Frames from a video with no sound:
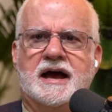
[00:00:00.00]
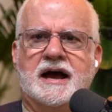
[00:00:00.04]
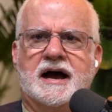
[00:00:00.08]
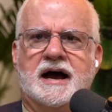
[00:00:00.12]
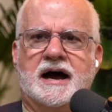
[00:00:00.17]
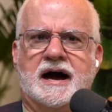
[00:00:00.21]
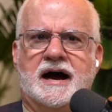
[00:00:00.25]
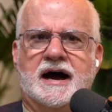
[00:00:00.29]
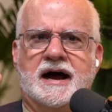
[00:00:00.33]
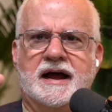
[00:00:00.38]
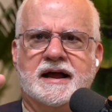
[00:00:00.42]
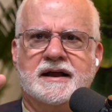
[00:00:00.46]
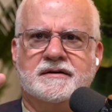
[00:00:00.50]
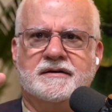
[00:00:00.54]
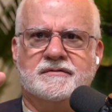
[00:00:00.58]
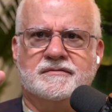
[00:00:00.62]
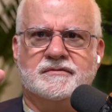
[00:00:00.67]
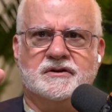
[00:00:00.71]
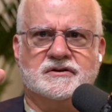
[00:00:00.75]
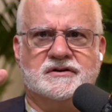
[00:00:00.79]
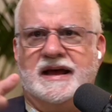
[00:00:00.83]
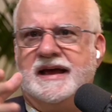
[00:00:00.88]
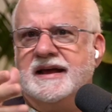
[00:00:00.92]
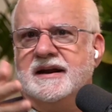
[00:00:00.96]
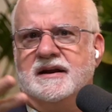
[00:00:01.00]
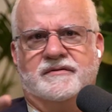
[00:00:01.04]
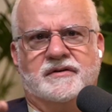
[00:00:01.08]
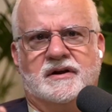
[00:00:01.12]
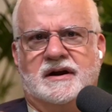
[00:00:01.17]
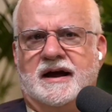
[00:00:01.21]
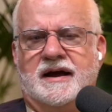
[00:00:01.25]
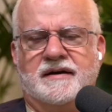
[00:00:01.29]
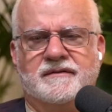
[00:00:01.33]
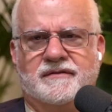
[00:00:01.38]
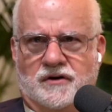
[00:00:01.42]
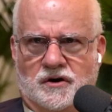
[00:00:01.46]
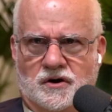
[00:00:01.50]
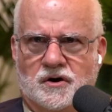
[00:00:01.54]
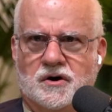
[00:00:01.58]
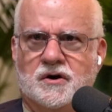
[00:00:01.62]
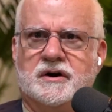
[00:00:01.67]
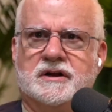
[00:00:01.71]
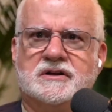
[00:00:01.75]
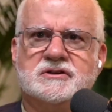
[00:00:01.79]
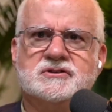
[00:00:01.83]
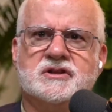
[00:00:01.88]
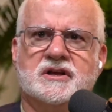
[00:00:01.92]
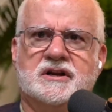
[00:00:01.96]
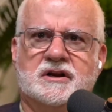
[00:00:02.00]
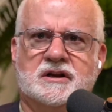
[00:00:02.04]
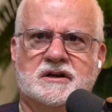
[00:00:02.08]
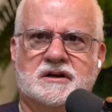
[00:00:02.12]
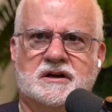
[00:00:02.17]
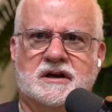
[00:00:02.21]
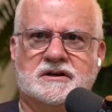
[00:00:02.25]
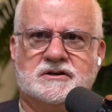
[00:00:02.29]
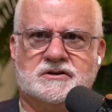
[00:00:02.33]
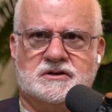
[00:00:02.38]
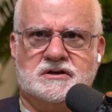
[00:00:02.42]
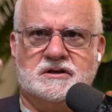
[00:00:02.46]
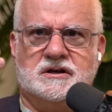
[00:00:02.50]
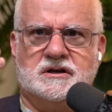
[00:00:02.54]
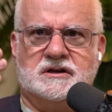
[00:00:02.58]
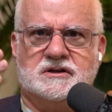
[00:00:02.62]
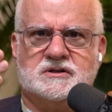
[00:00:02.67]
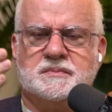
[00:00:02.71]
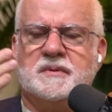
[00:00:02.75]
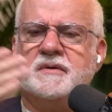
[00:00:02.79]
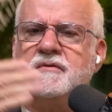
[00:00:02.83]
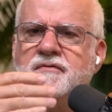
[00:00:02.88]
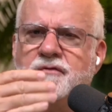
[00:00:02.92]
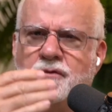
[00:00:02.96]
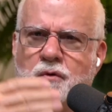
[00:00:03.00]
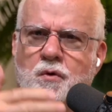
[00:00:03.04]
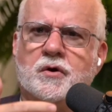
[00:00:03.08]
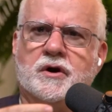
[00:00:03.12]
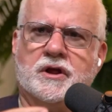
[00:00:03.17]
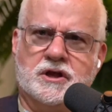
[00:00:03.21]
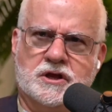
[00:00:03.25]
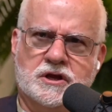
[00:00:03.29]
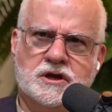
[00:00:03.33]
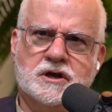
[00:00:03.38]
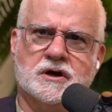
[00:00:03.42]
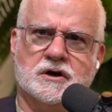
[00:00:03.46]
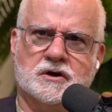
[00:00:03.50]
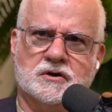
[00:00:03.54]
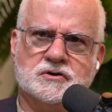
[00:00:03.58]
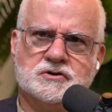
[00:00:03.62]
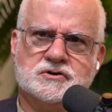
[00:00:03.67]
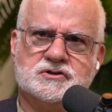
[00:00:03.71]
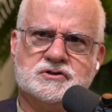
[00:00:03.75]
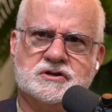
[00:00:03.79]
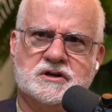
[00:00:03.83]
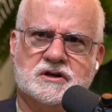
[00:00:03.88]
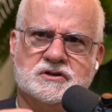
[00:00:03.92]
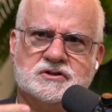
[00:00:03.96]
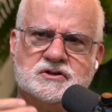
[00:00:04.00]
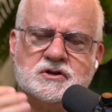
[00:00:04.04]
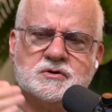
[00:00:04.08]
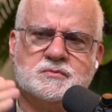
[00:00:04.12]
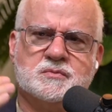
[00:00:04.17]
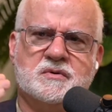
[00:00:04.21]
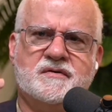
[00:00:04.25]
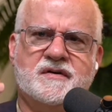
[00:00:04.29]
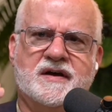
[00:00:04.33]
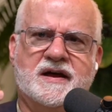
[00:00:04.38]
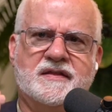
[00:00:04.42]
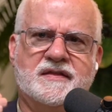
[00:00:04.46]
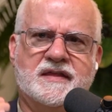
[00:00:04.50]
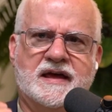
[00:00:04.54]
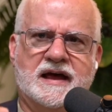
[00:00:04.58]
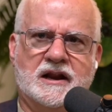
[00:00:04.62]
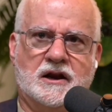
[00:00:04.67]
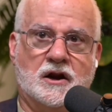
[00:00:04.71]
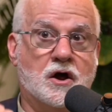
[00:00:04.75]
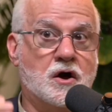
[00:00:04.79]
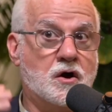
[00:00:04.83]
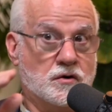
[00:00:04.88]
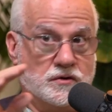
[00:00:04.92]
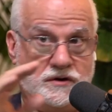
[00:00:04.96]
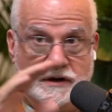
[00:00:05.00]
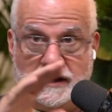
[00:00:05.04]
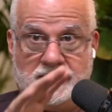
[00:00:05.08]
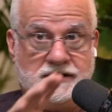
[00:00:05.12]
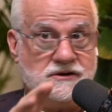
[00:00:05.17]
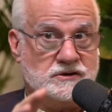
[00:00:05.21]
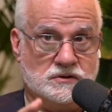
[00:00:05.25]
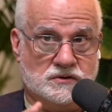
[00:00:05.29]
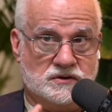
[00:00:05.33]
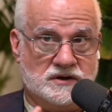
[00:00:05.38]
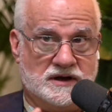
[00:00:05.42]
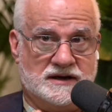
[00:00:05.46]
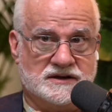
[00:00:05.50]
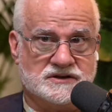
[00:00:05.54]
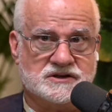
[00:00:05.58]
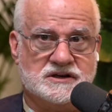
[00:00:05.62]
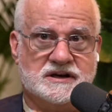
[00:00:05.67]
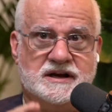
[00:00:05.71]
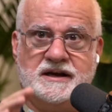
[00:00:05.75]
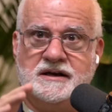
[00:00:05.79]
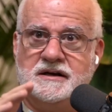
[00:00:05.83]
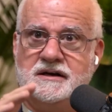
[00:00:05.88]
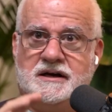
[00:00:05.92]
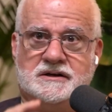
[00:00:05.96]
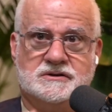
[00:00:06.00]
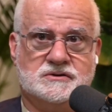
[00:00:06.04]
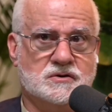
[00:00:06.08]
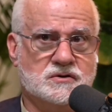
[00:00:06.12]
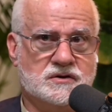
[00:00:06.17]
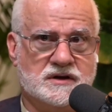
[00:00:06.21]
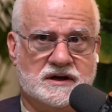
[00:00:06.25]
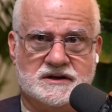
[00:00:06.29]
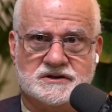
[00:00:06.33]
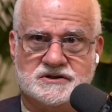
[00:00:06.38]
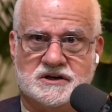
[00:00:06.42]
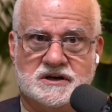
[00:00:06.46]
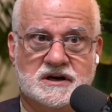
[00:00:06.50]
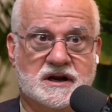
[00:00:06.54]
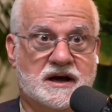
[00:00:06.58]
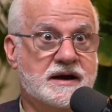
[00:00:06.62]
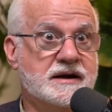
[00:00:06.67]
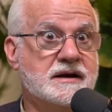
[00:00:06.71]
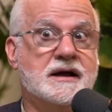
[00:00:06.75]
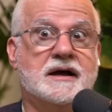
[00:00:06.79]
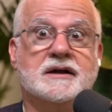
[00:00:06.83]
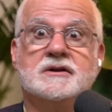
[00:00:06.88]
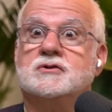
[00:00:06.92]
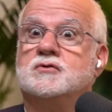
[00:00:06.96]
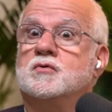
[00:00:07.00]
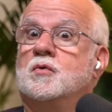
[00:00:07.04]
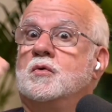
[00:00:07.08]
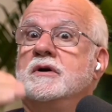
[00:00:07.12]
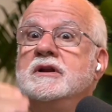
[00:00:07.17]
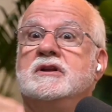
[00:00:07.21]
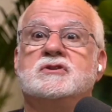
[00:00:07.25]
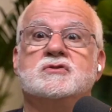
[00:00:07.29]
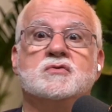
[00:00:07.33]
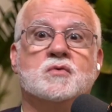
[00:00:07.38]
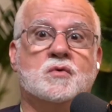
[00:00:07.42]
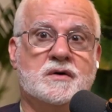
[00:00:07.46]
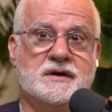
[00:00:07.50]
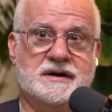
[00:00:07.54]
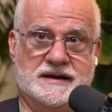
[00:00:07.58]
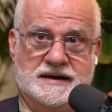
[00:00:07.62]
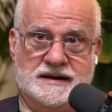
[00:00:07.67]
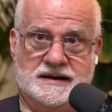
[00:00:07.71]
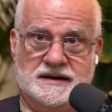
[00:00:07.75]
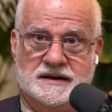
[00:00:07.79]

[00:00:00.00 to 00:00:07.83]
The data that I've heard is that it's been 40 years since we've had that long. Not 2008, not 2009, not 2020.